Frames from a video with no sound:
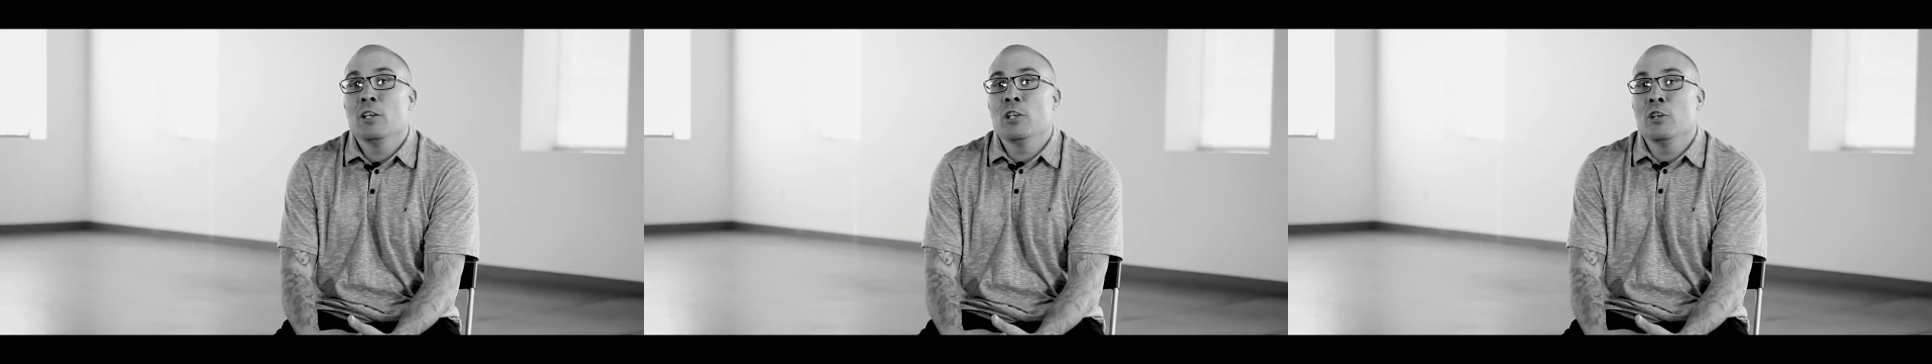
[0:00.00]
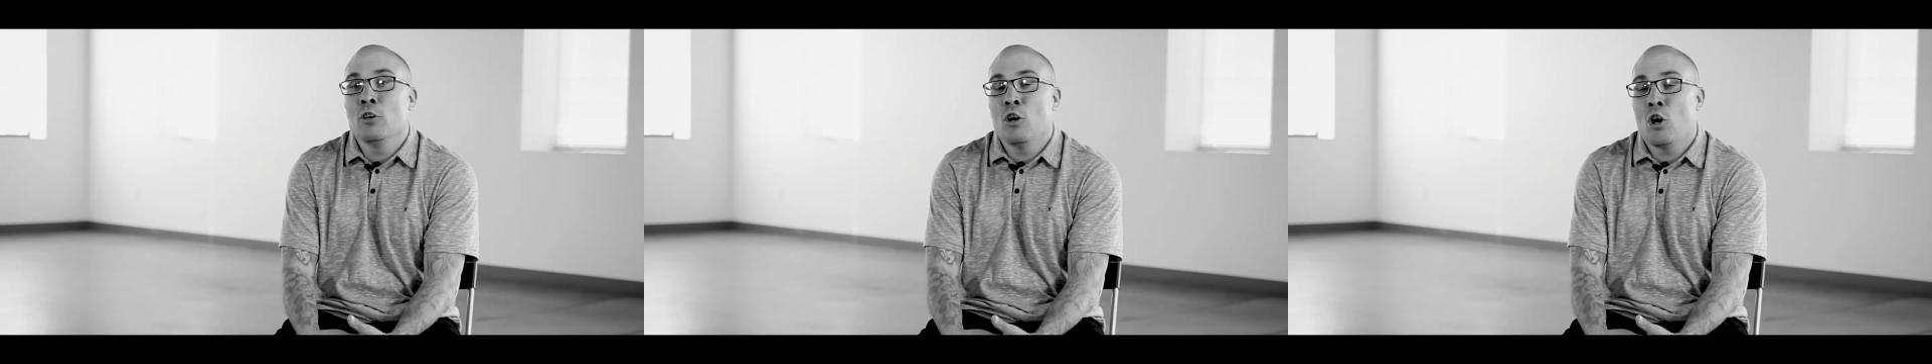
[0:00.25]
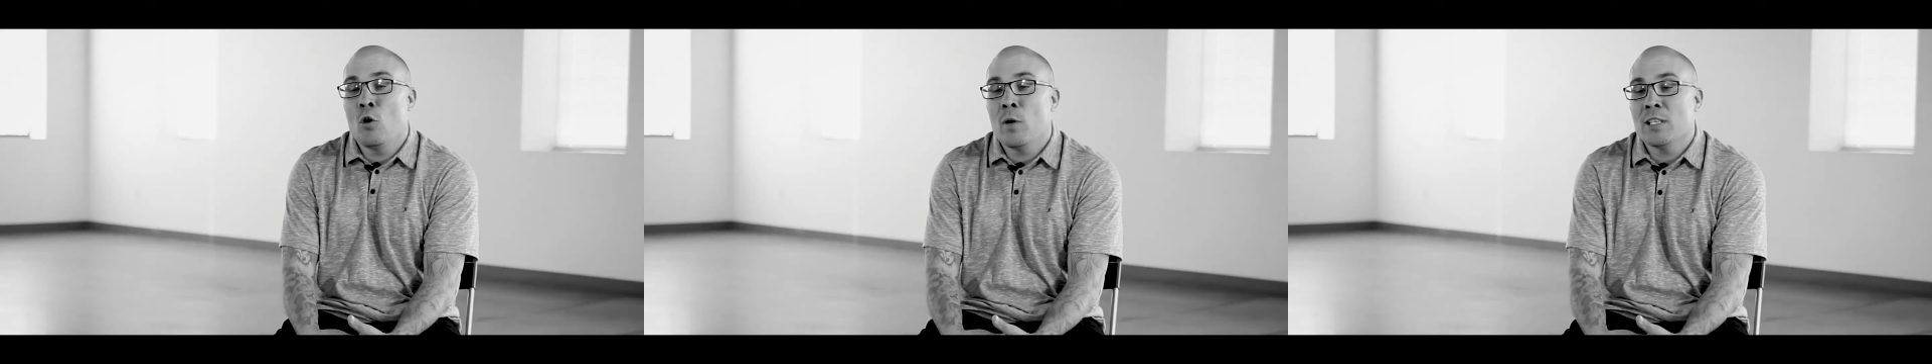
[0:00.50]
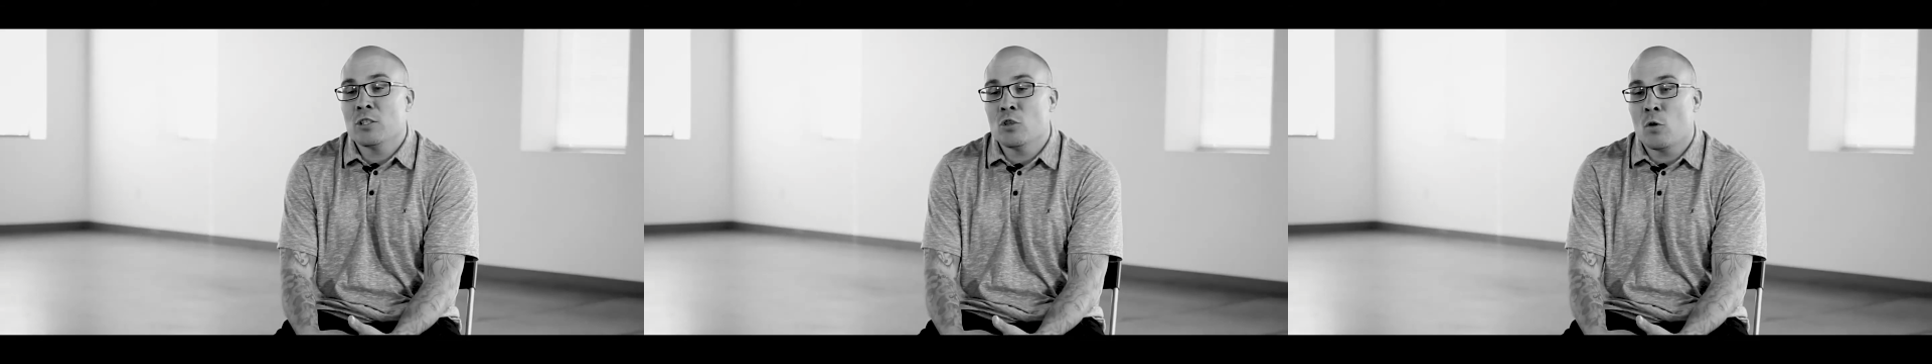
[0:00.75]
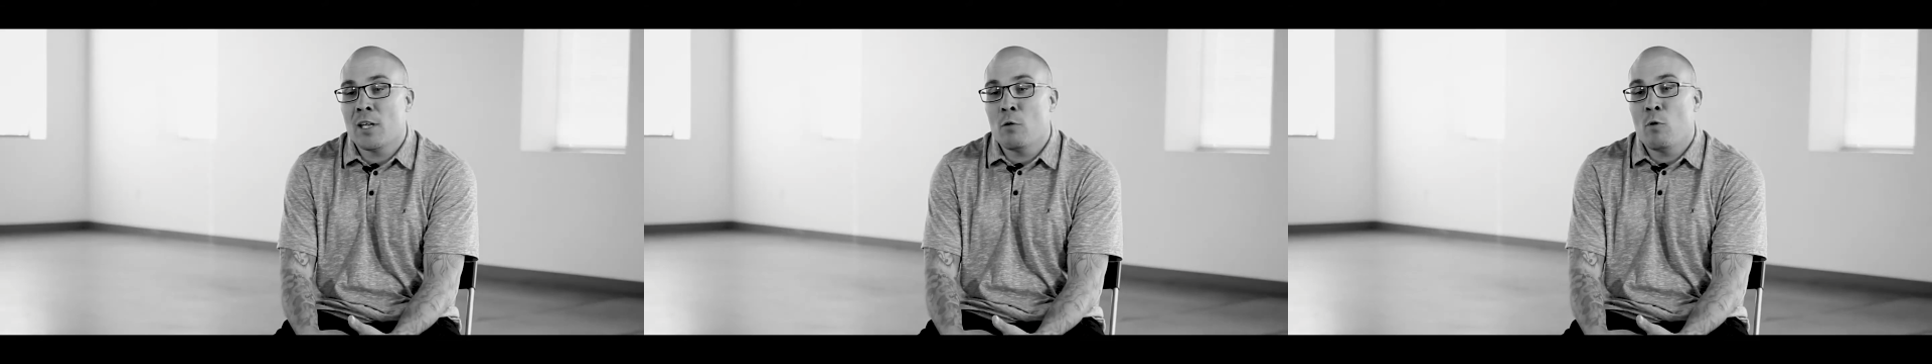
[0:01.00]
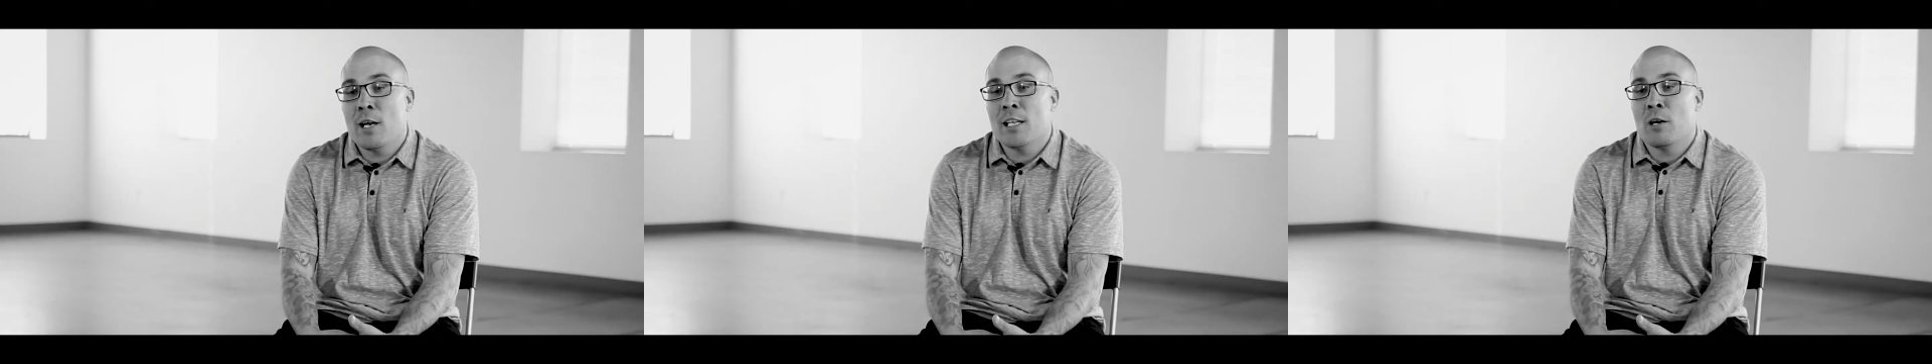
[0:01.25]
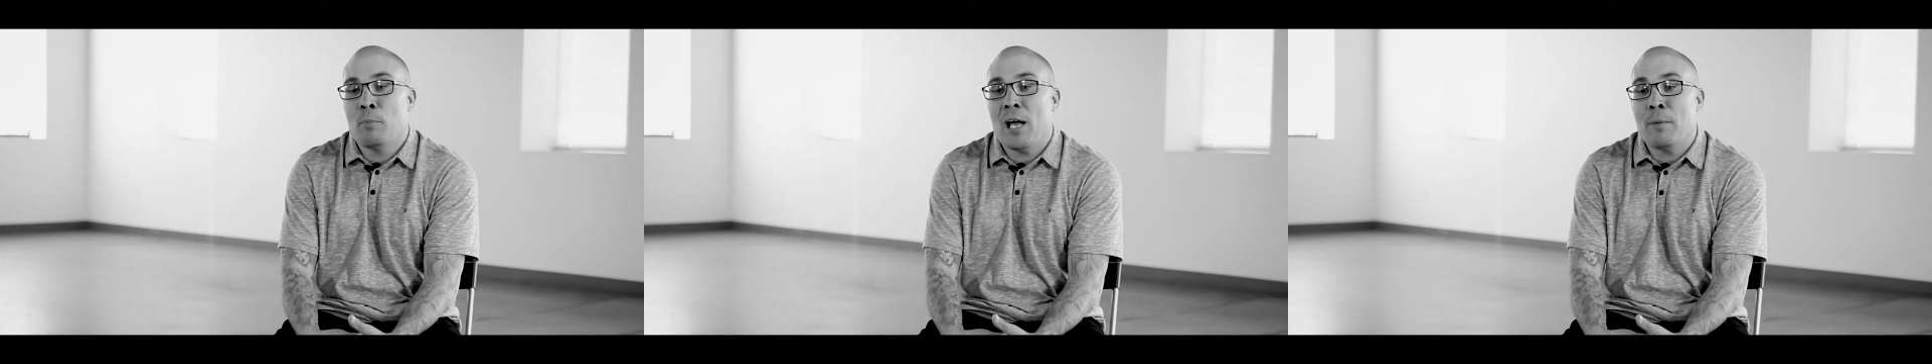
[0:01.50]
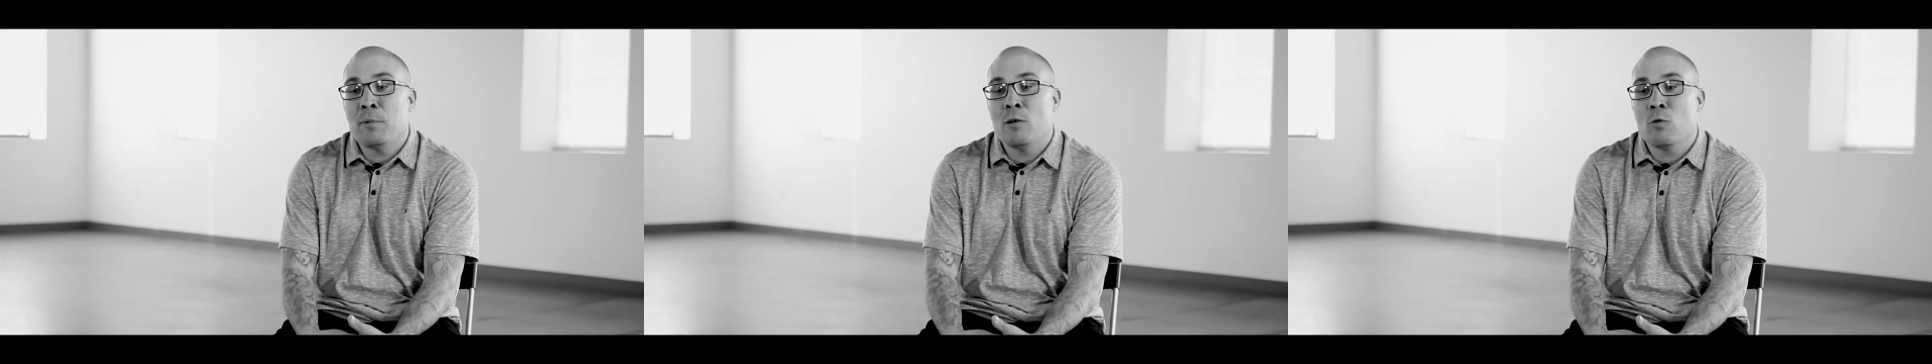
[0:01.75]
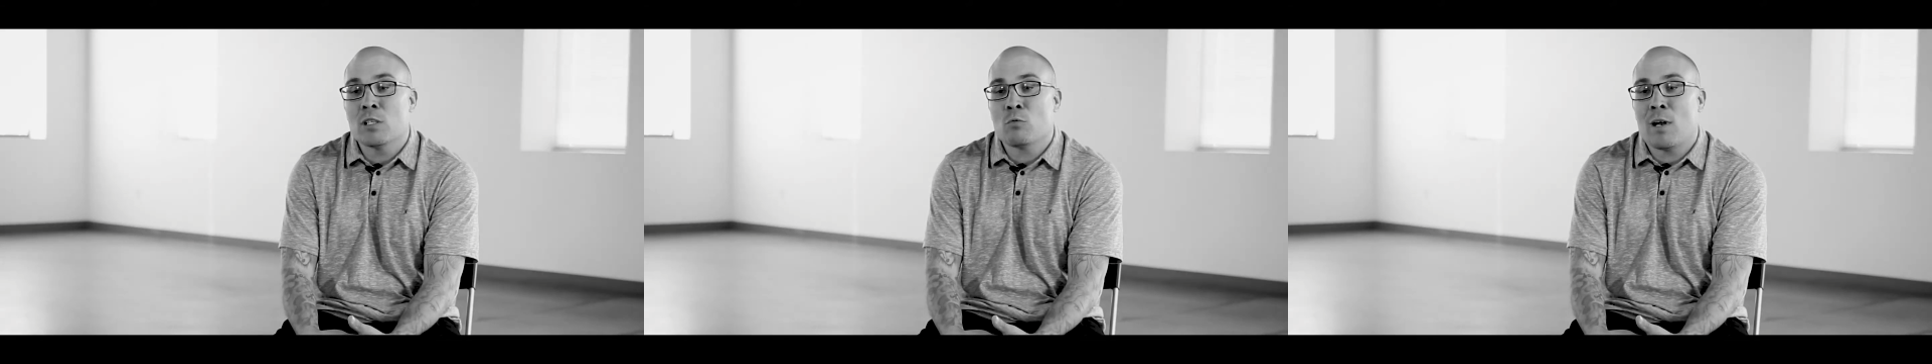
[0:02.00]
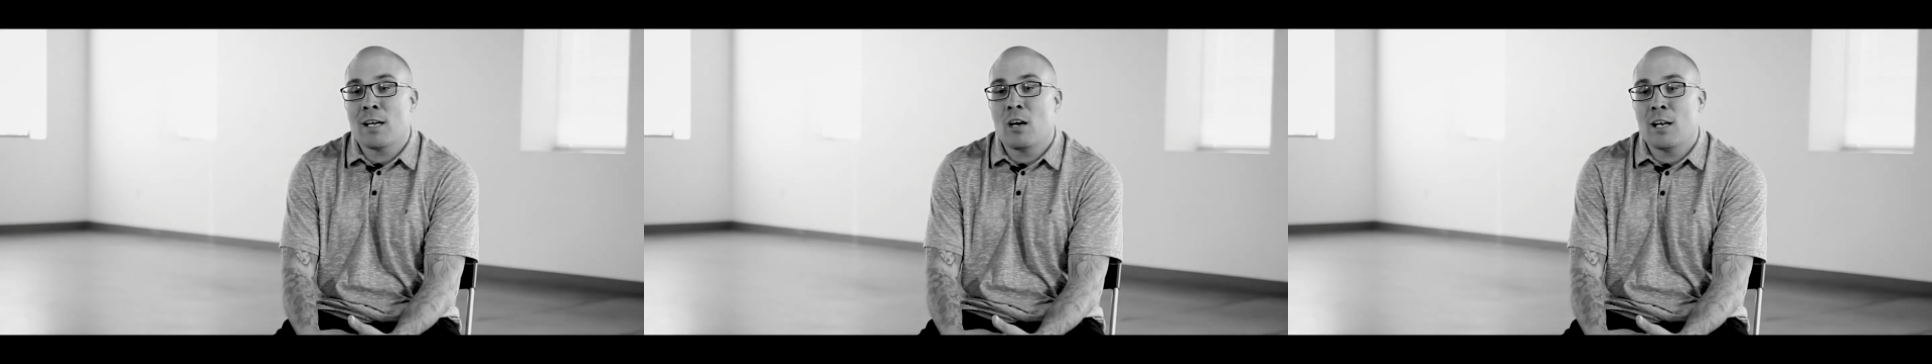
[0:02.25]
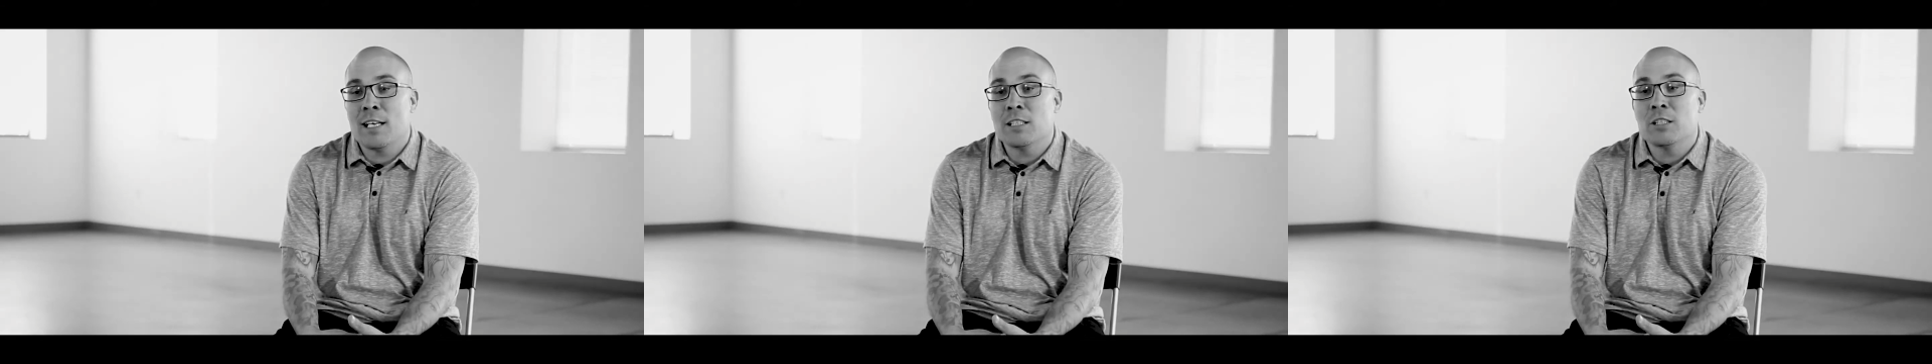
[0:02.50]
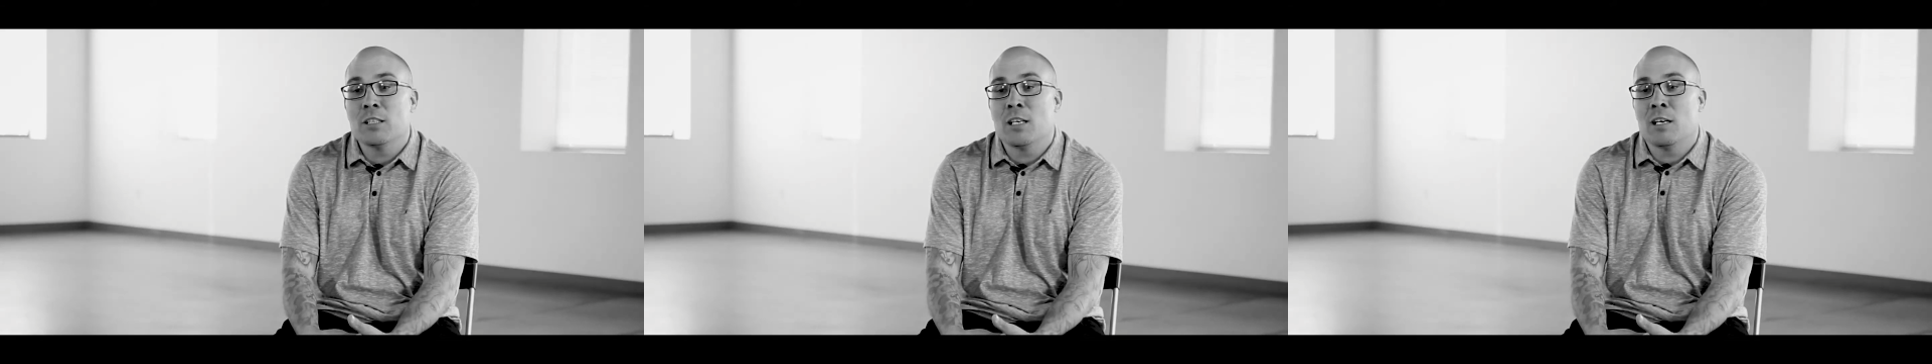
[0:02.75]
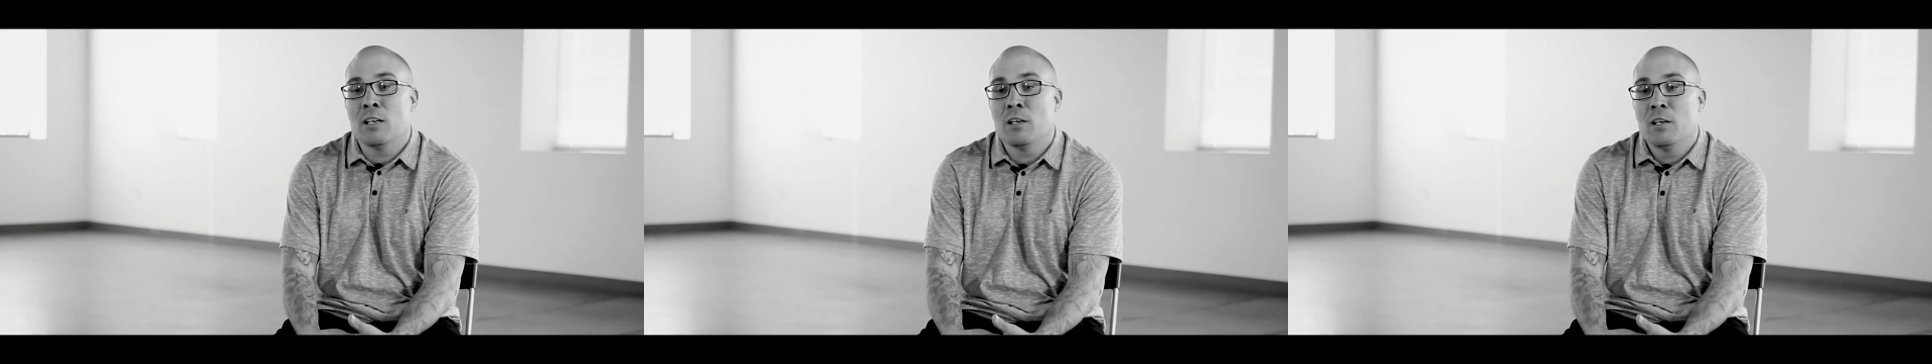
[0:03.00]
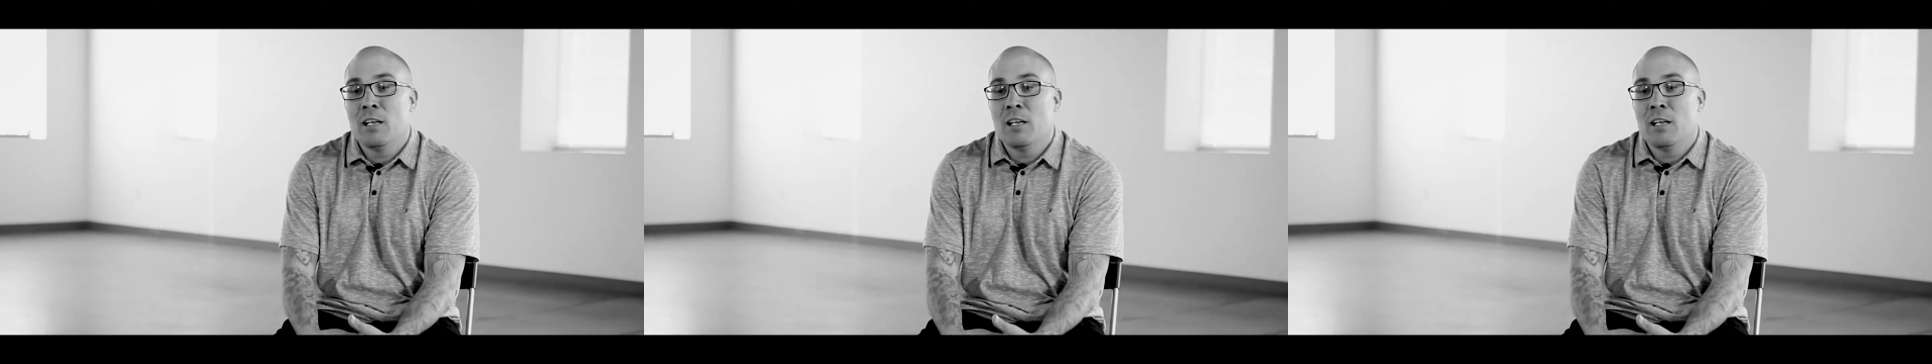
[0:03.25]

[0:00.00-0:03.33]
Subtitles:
And so then what ended up happening was when I got into the